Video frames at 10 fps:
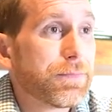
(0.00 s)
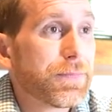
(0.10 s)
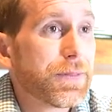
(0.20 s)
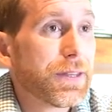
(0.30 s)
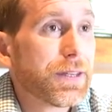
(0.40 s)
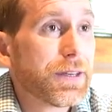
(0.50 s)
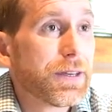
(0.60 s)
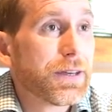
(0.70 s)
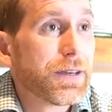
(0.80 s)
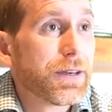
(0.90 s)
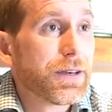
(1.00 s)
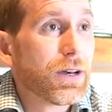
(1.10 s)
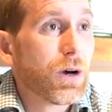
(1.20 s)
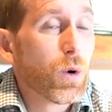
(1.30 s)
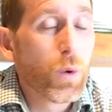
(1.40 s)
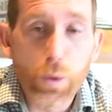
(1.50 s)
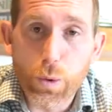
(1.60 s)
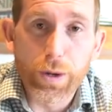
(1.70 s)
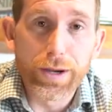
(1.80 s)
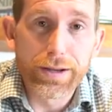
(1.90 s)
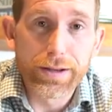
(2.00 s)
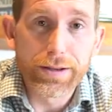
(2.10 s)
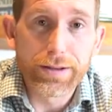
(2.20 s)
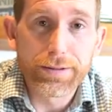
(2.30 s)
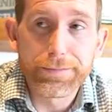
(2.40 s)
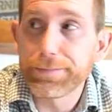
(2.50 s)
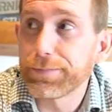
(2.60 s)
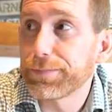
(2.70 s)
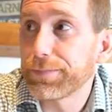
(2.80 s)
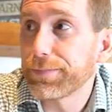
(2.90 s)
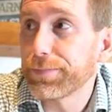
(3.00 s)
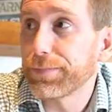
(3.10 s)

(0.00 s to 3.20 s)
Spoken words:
Nobody speaks.